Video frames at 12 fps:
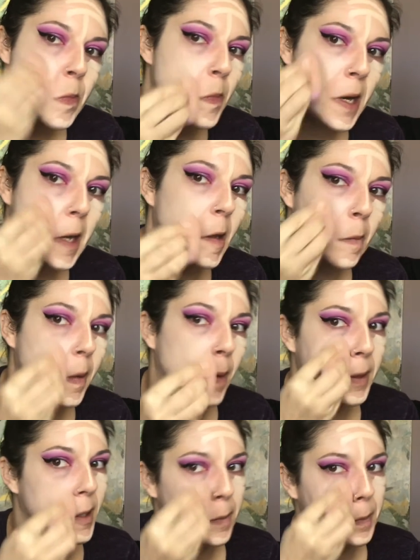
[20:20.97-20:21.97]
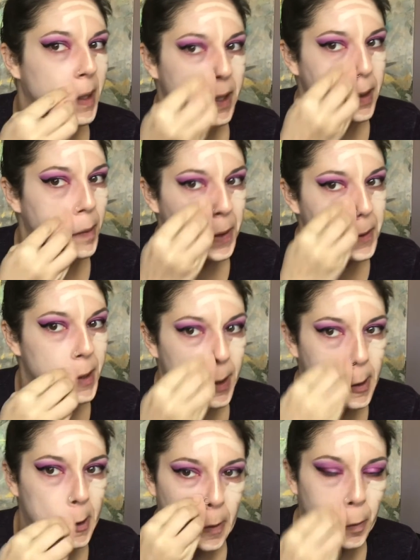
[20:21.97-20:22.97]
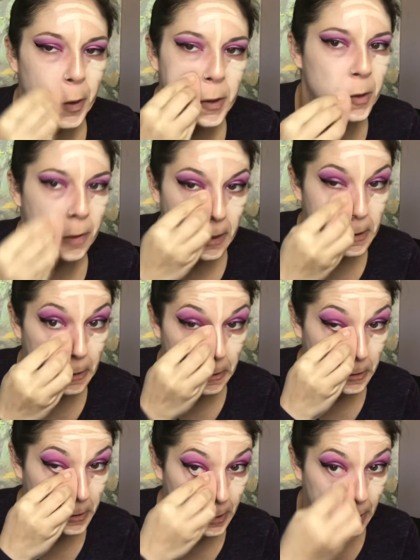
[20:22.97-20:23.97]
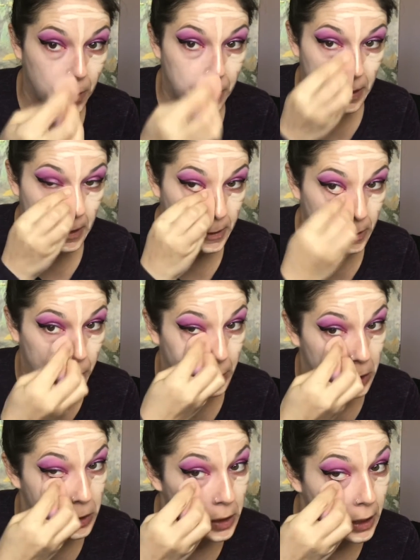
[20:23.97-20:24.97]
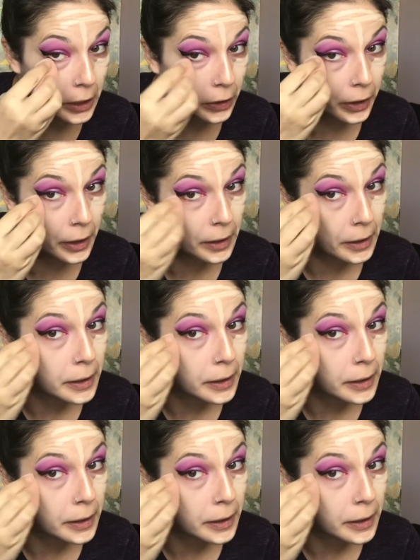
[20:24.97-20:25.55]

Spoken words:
But again, maybe just because I'm used to tinted moisturizers, they're being so much thinner.